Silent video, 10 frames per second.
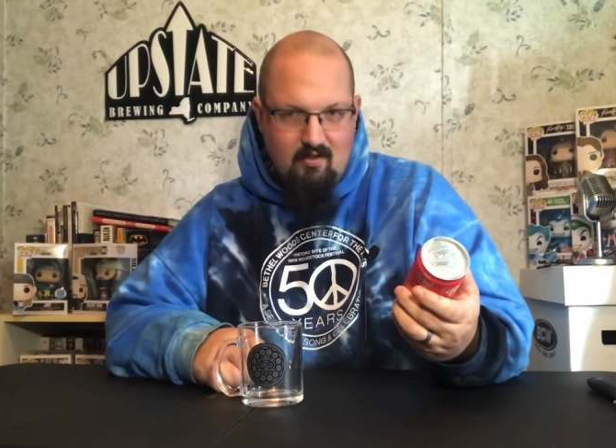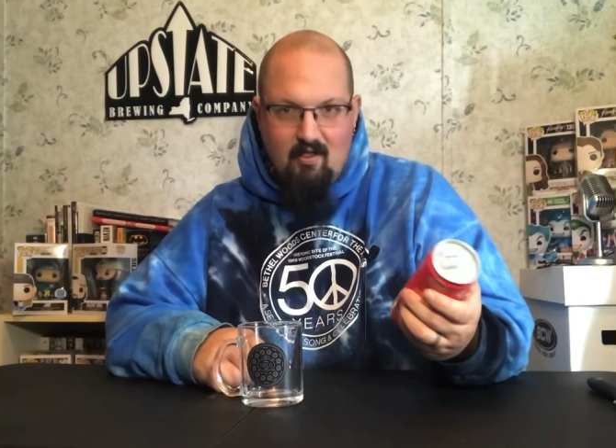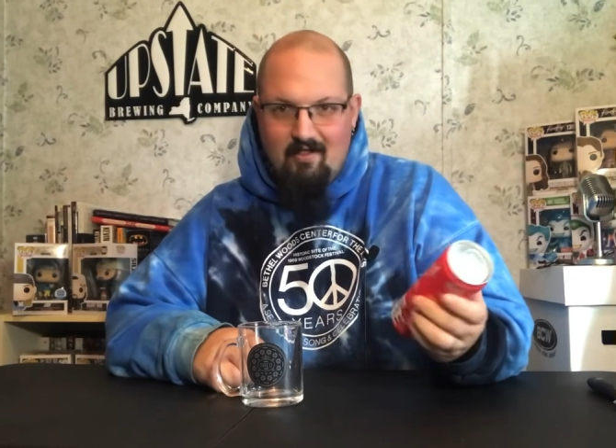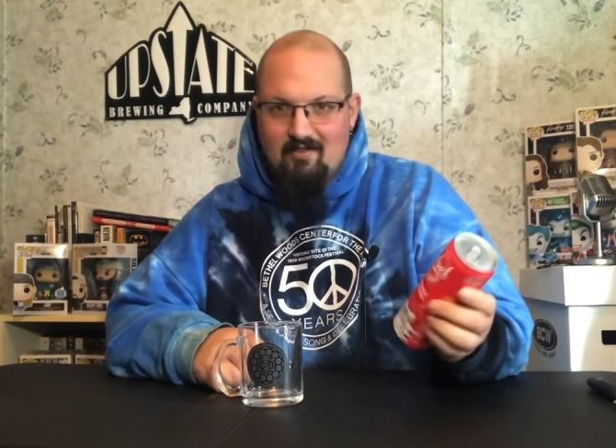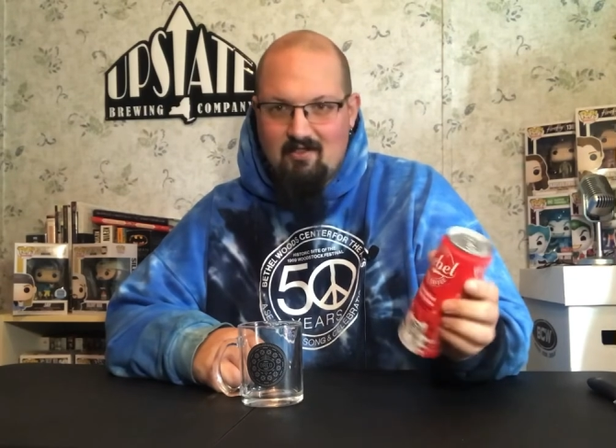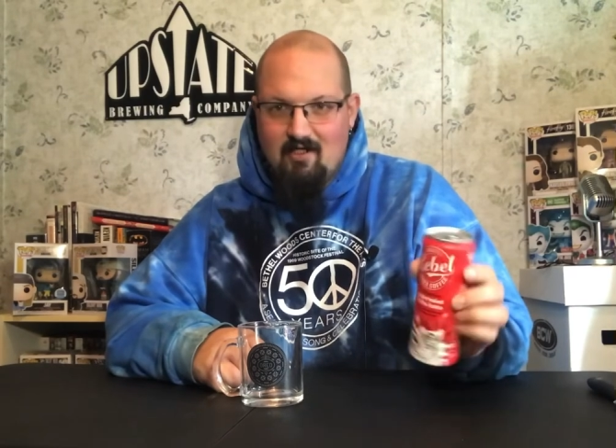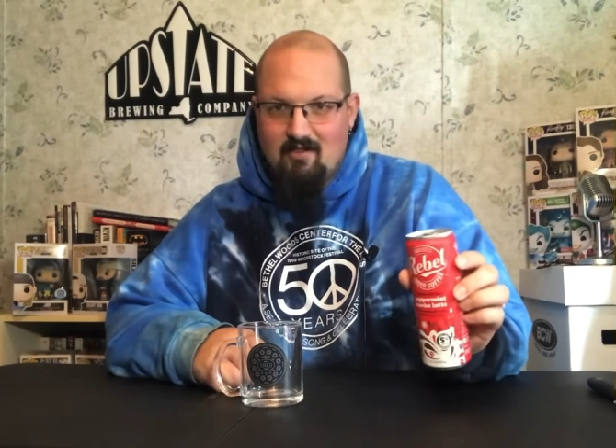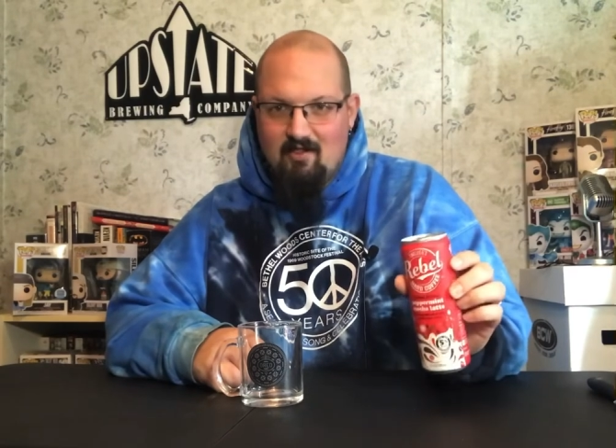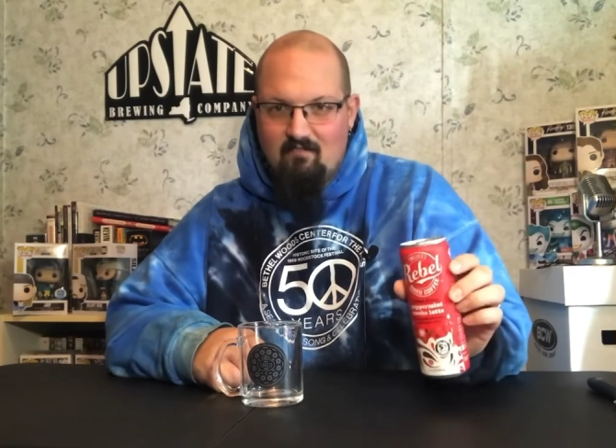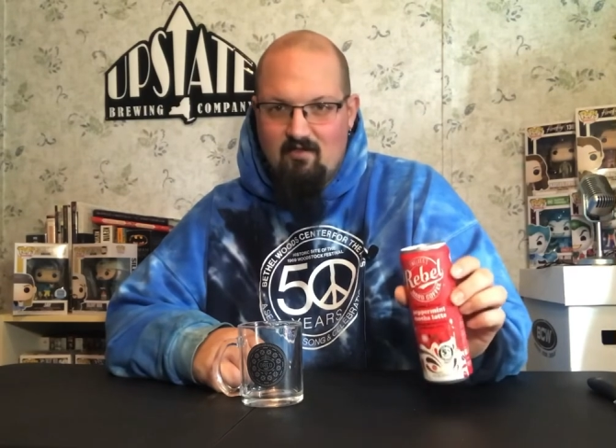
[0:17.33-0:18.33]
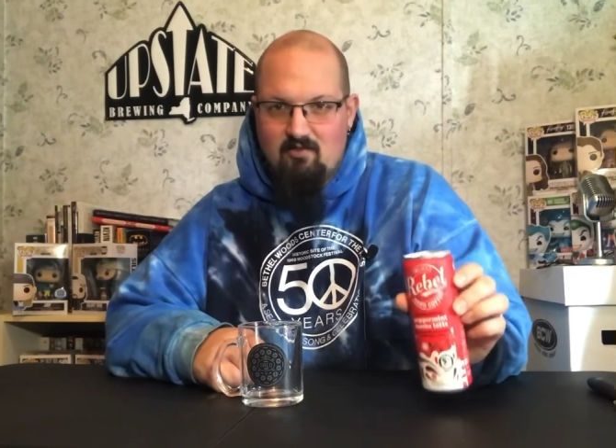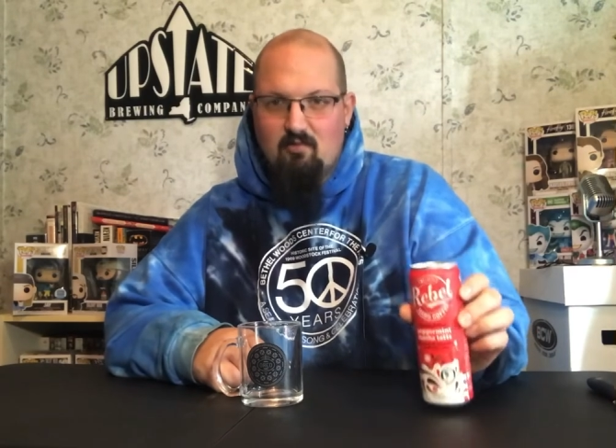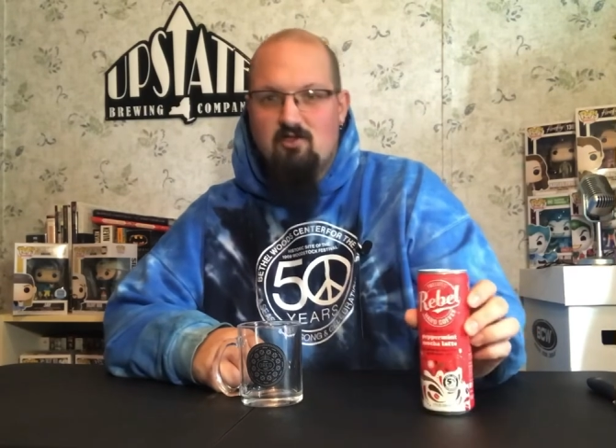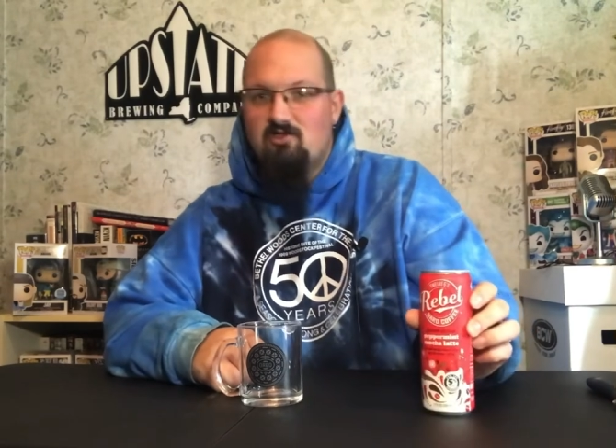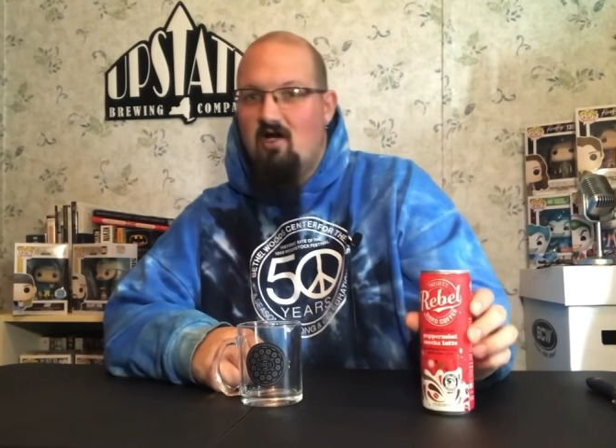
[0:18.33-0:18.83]
I decided to give this one
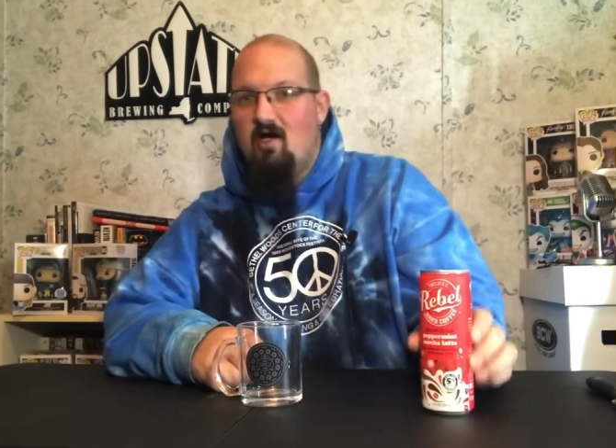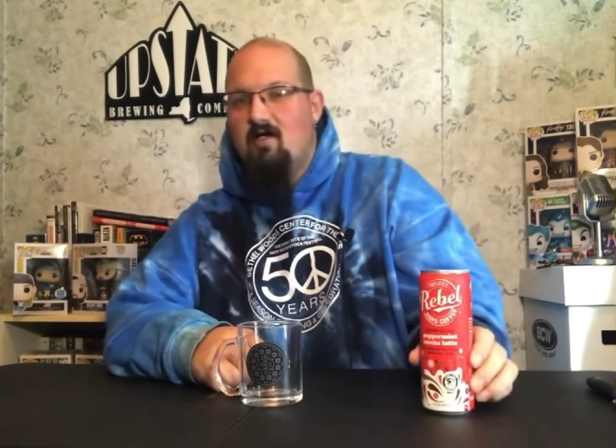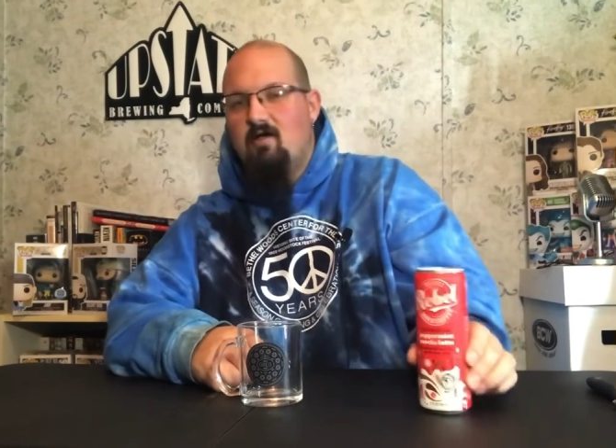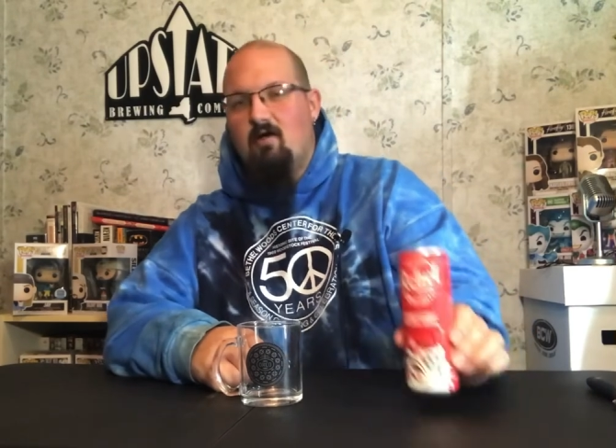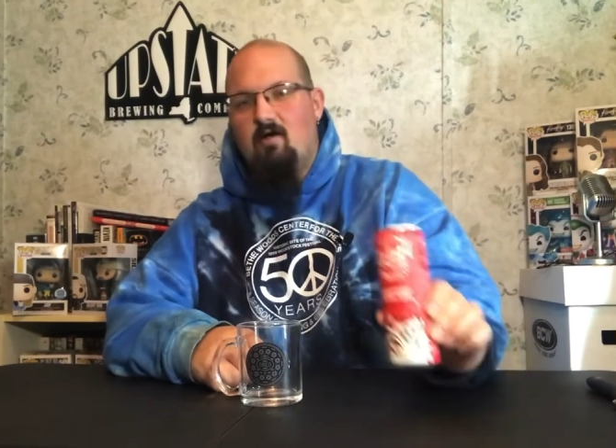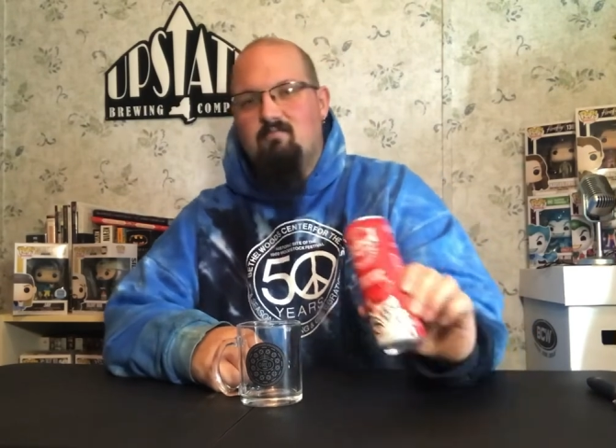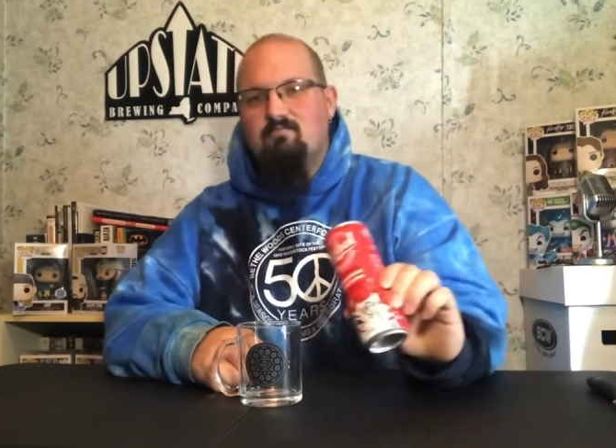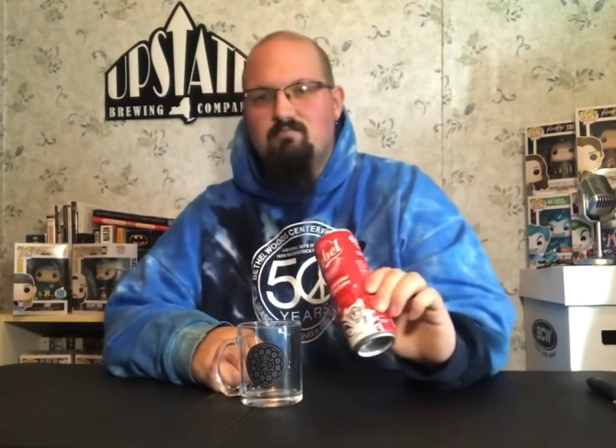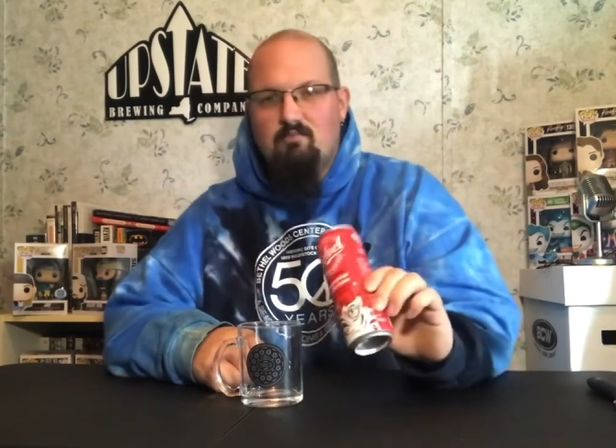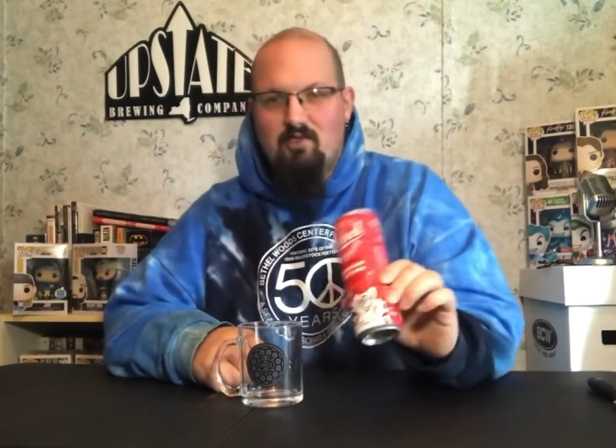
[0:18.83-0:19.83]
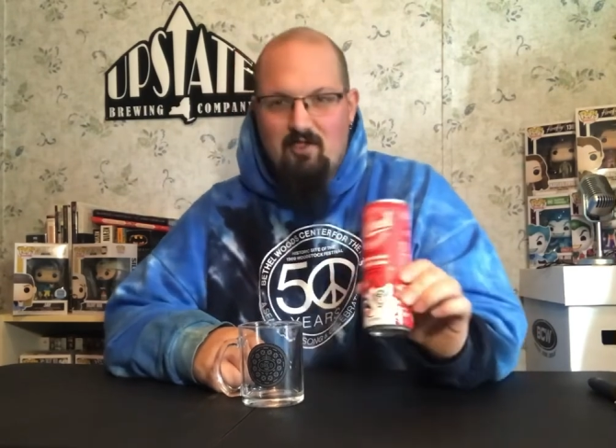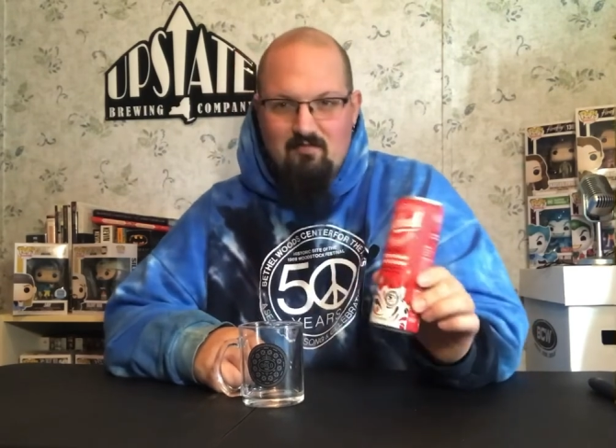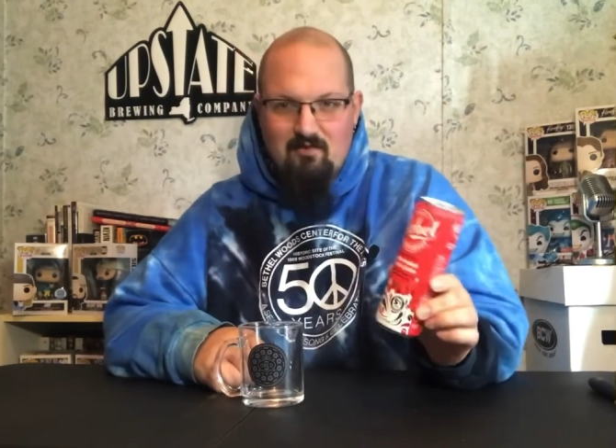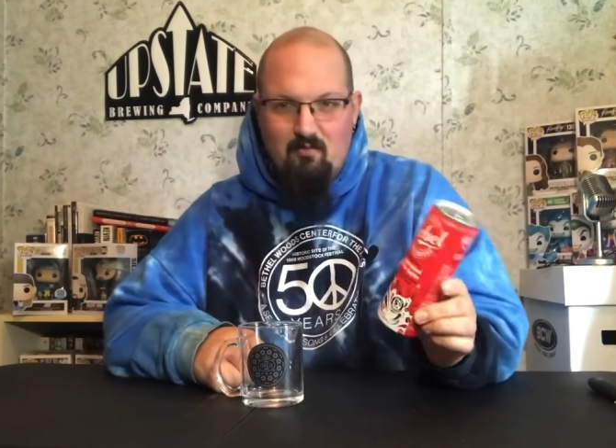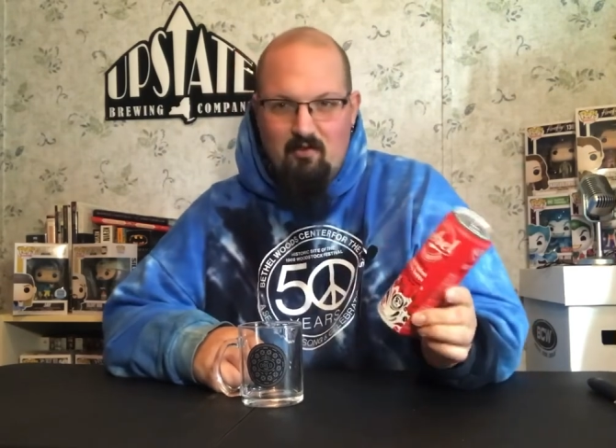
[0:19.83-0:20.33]
a try. When it comes
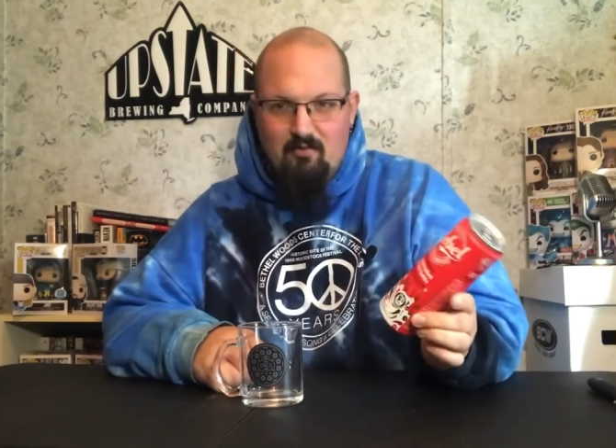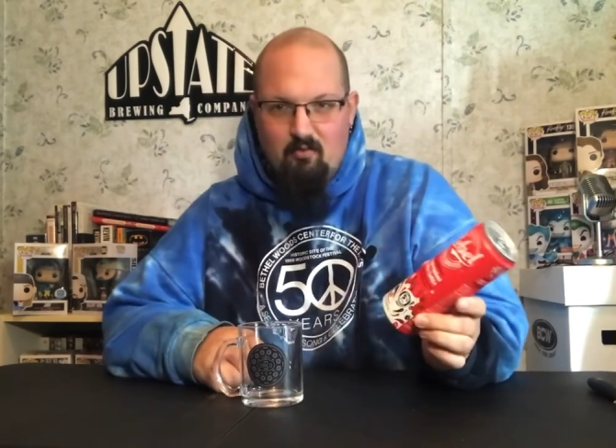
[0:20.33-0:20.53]
to the